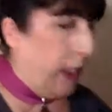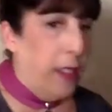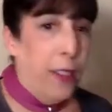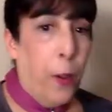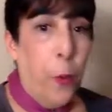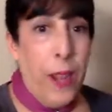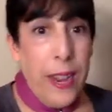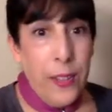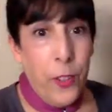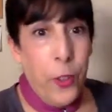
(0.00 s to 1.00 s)
So what
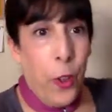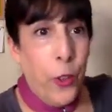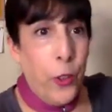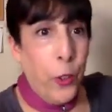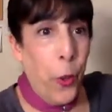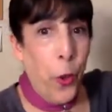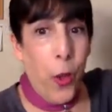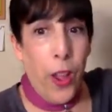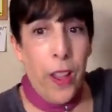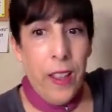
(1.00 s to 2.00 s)
I
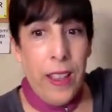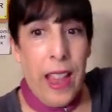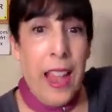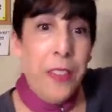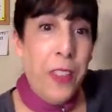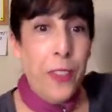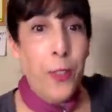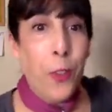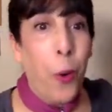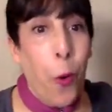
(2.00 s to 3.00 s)
saw at the
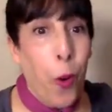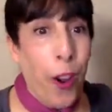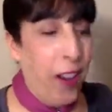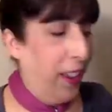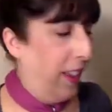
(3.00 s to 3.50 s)
store